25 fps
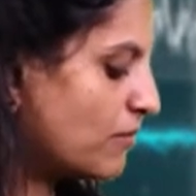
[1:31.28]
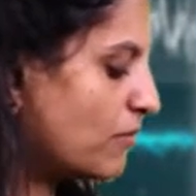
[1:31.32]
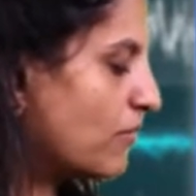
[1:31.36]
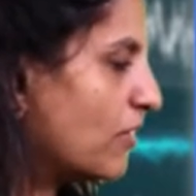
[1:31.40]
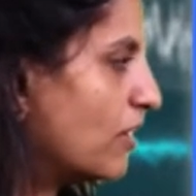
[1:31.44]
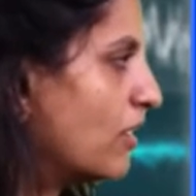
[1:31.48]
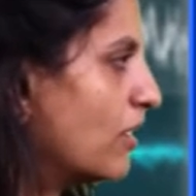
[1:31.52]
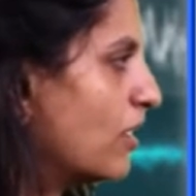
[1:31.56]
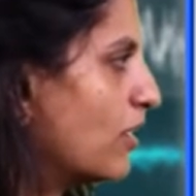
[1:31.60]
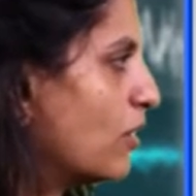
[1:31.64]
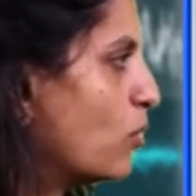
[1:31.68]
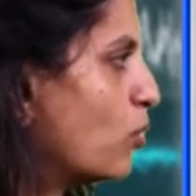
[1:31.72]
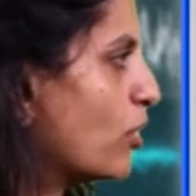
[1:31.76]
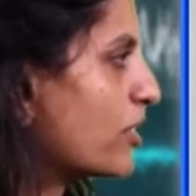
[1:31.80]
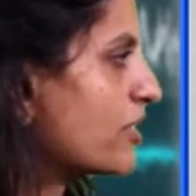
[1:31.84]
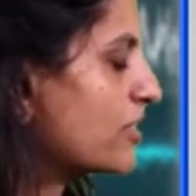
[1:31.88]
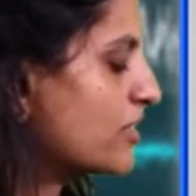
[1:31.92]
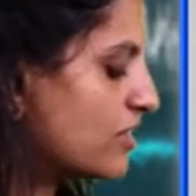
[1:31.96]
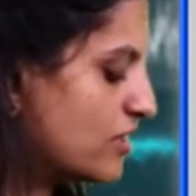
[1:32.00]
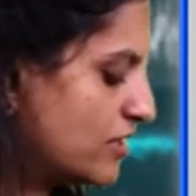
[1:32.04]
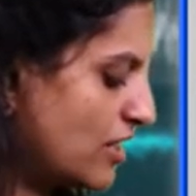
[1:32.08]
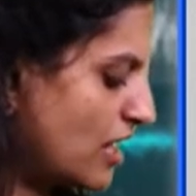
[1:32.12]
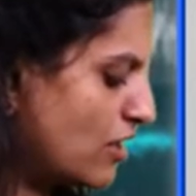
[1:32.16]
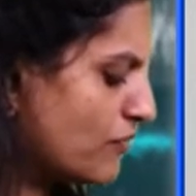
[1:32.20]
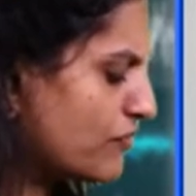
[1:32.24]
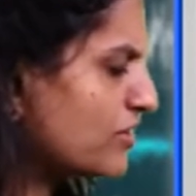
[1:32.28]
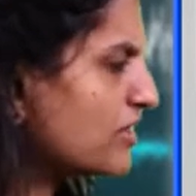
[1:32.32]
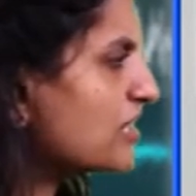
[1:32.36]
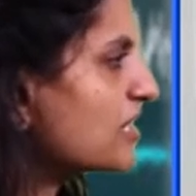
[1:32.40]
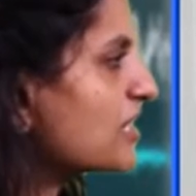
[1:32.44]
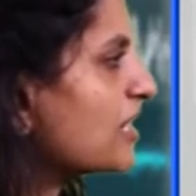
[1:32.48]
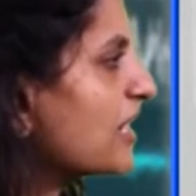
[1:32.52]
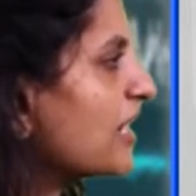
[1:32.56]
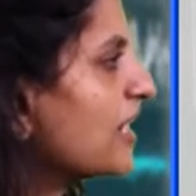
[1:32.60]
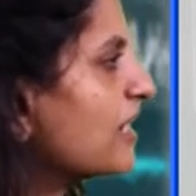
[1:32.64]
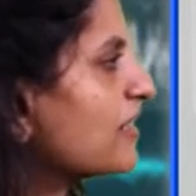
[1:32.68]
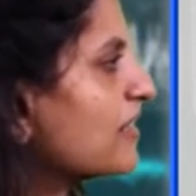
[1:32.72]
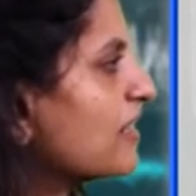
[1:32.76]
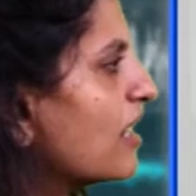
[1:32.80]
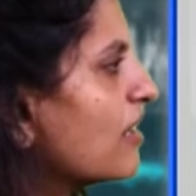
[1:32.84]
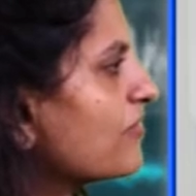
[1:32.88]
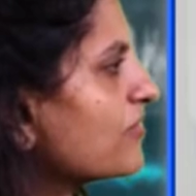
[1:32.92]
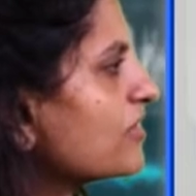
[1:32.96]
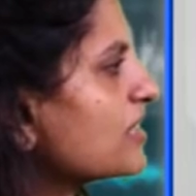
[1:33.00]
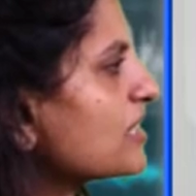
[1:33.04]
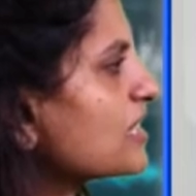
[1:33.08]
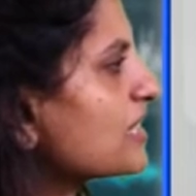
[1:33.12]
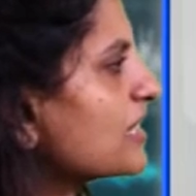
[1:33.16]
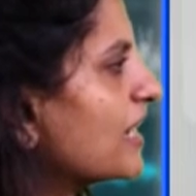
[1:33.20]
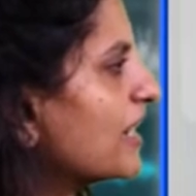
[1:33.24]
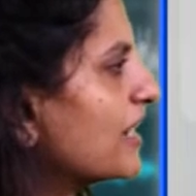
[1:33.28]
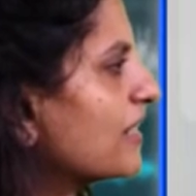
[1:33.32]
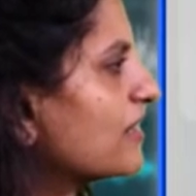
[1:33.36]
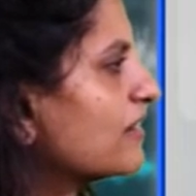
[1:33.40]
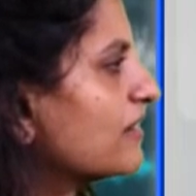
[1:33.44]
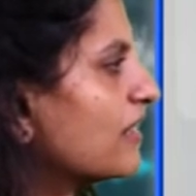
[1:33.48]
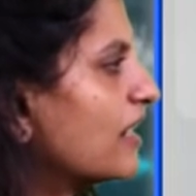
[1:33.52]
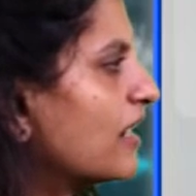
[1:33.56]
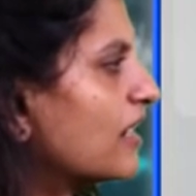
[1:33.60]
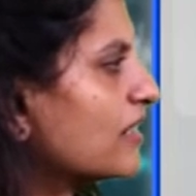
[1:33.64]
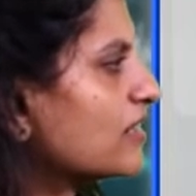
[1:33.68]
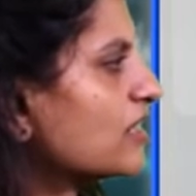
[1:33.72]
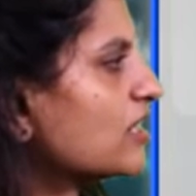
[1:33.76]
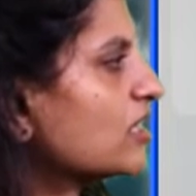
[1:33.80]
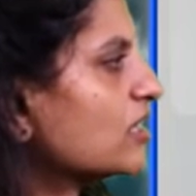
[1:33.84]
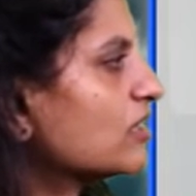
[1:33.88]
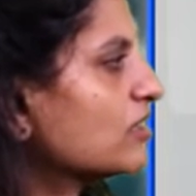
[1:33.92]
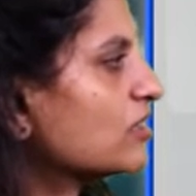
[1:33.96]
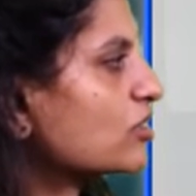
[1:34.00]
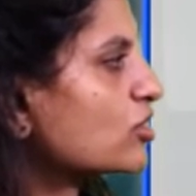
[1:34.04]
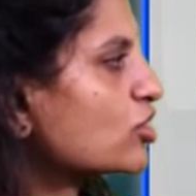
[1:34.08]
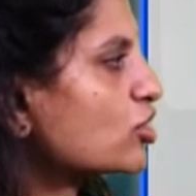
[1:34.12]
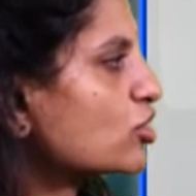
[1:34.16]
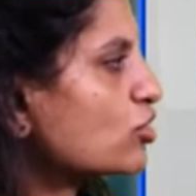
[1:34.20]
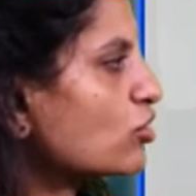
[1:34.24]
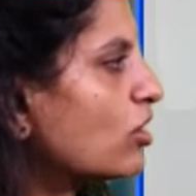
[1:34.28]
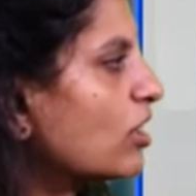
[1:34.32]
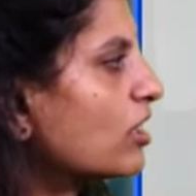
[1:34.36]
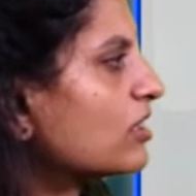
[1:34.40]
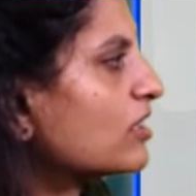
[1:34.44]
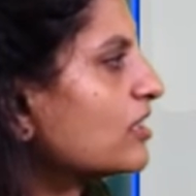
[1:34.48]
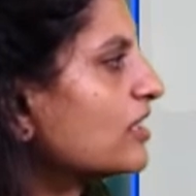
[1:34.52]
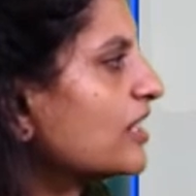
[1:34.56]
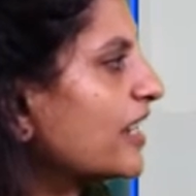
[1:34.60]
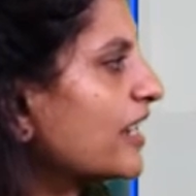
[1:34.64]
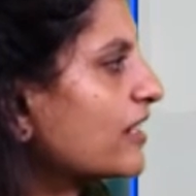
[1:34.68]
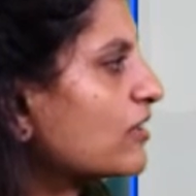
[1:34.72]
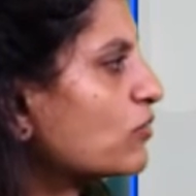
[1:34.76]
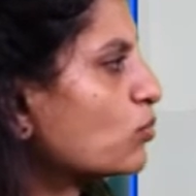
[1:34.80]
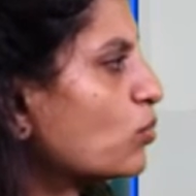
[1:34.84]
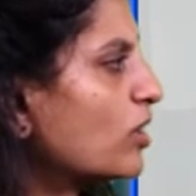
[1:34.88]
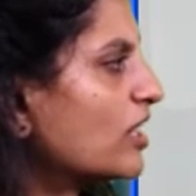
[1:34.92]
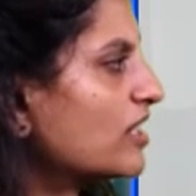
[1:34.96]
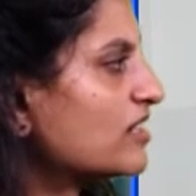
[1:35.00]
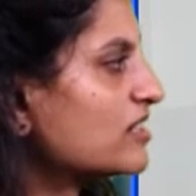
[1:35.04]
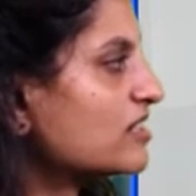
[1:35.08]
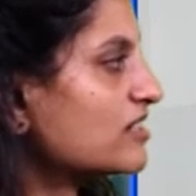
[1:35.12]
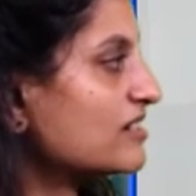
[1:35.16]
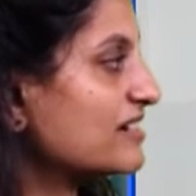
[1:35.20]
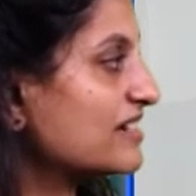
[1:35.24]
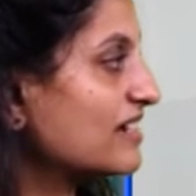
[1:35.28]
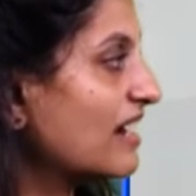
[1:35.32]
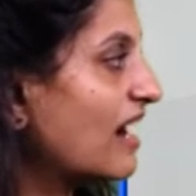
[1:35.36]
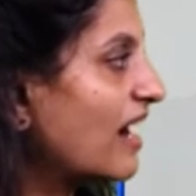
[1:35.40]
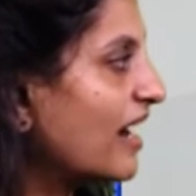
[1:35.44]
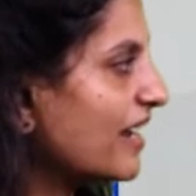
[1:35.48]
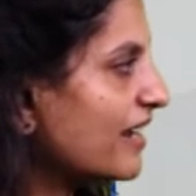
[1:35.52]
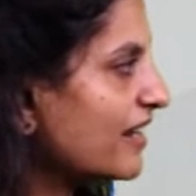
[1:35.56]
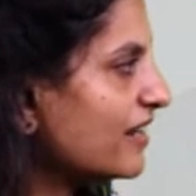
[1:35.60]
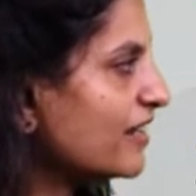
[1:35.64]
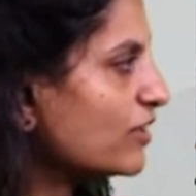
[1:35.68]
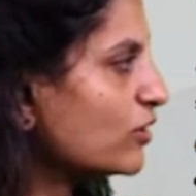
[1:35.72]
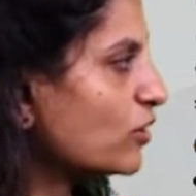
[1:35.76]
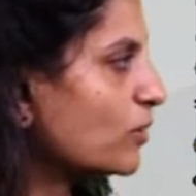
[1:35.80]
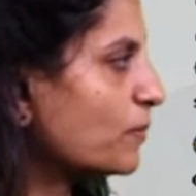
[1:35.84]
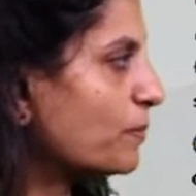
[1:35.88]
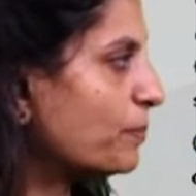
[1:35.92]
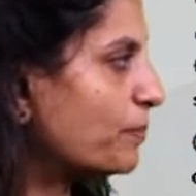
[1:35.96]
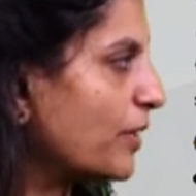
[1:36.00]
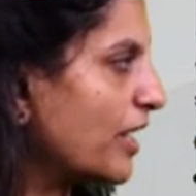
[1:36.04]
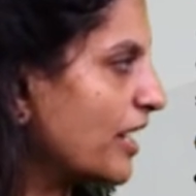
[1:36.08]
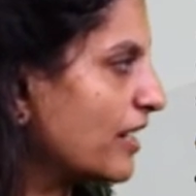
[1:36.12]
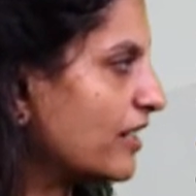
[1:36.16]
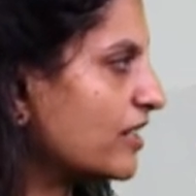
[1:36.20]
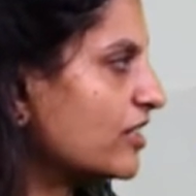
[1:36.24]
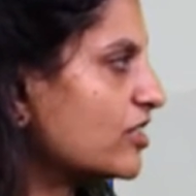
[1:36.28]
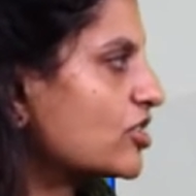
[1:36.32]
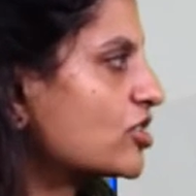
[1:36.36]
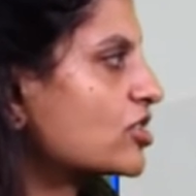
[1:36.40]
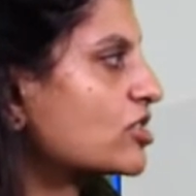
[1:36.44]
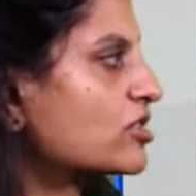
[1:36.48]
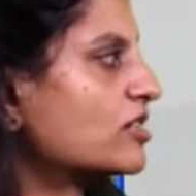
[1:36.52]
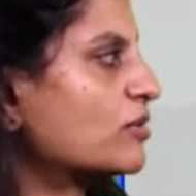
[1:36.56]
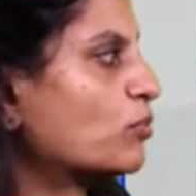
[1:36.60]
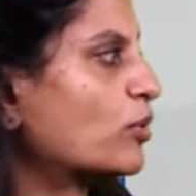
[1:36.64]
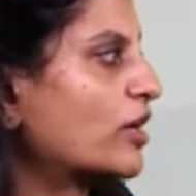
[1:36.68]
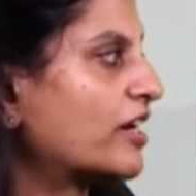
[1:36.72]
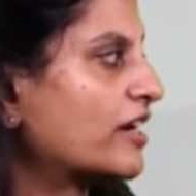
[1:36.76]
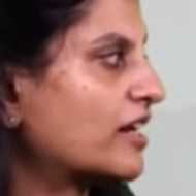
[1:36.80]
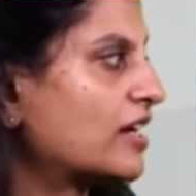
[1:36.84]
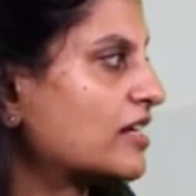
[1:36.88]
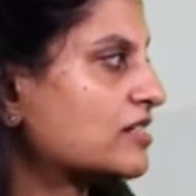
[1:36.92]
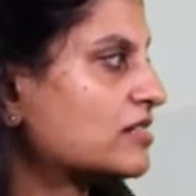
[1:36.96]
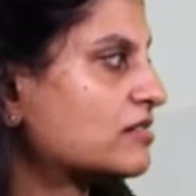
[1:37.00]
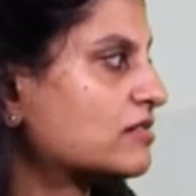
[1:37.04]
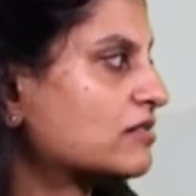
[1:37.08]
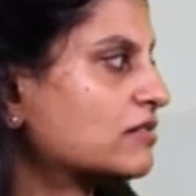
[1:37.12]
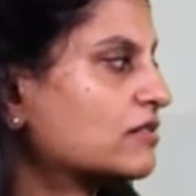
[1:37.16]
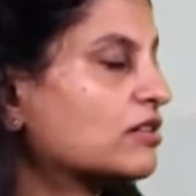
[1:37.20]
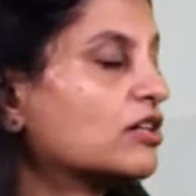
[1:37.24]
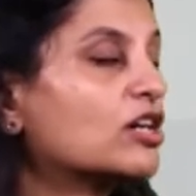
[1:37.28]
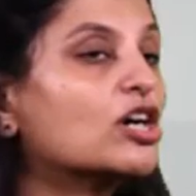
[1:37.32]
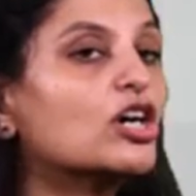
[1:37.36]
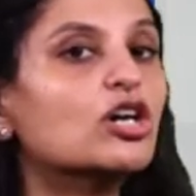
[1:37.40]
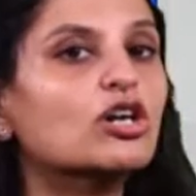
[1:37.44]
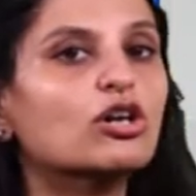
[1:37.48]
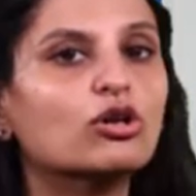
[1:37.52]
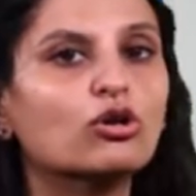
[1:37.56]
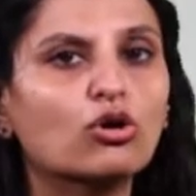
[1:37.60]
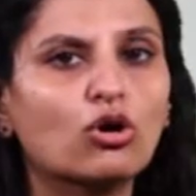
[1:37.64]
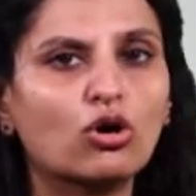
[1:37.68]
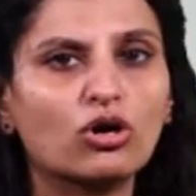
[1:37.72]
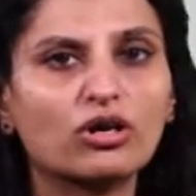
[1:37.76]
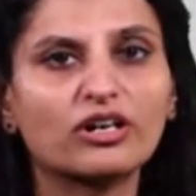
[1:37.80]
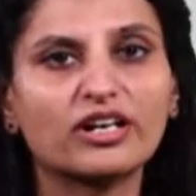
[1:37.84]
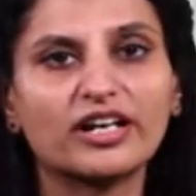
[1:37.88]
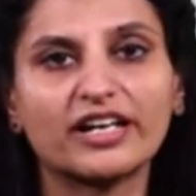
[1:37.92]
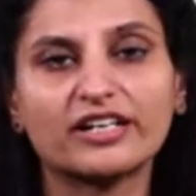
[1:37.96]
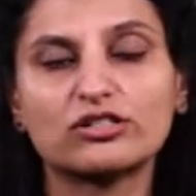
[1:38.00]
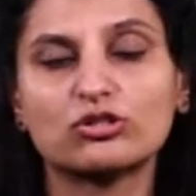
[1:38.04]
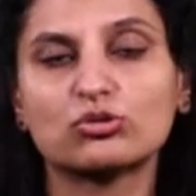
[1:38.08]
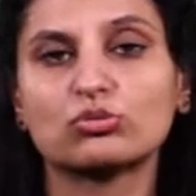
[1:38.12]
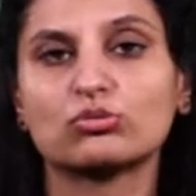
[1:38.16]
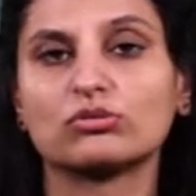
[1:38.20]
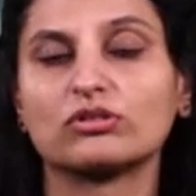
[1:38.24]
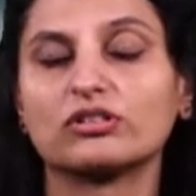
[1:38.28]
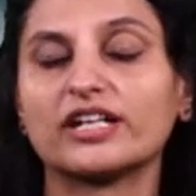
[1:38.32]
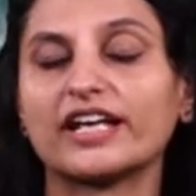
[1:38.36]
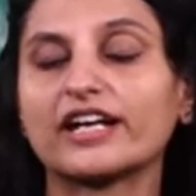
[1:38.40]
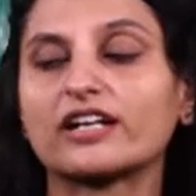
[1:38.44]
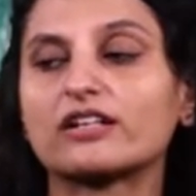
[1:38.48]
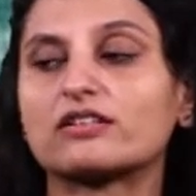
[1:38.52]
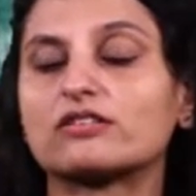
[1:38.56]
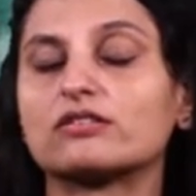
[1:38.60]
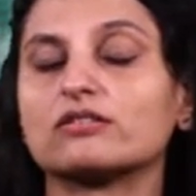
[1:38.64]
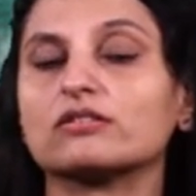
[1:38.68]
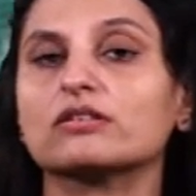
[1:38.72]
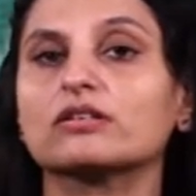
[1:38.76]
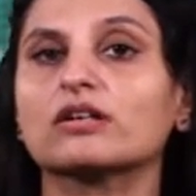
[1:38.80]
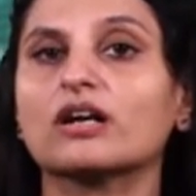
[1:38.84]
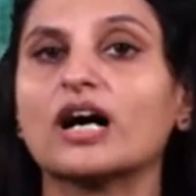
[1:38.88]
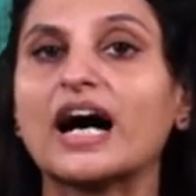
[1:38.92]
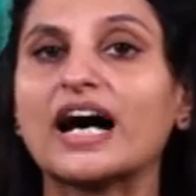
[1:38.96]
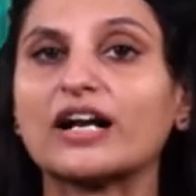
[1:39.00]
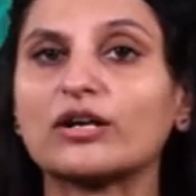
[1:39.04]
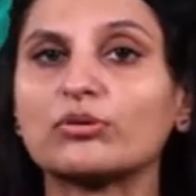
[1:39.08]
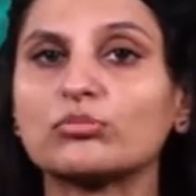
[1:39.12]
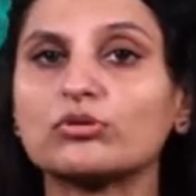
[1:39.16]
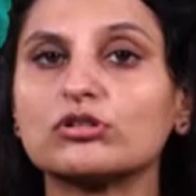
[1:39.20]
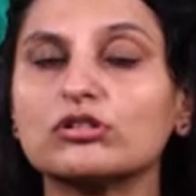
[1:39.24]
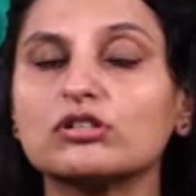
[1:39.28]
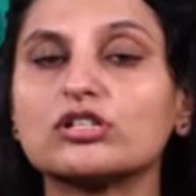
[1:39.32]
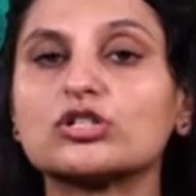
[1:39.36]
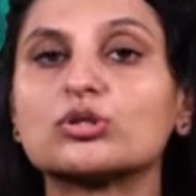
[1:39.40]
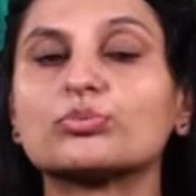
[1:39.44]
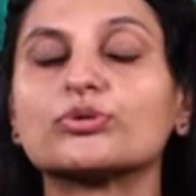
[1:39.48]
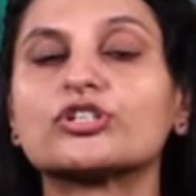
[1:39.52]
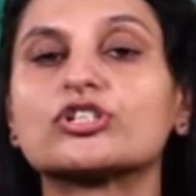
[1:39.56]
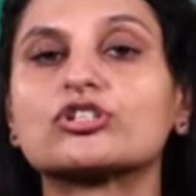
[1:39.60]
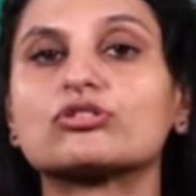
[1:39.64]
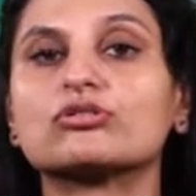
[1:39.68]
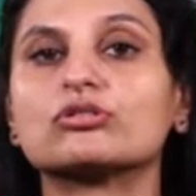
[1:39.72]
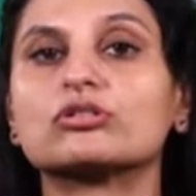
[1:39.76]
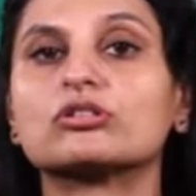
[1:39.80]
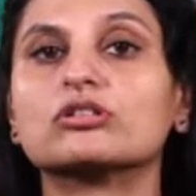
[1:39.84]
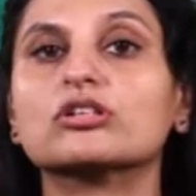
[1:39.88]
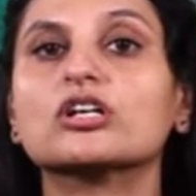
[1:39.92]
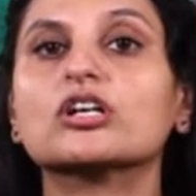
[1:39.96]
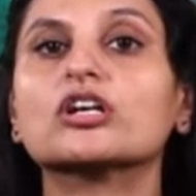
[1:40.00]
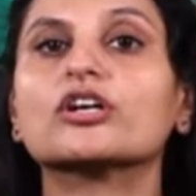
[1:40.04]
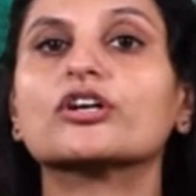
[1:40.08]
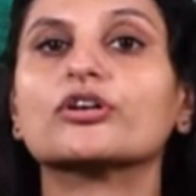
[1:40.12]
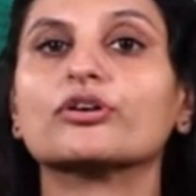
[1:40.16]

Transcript: What did Darwin say? Darwin said that the short-necked ones died or perished, whereas the long-necked animals, which could,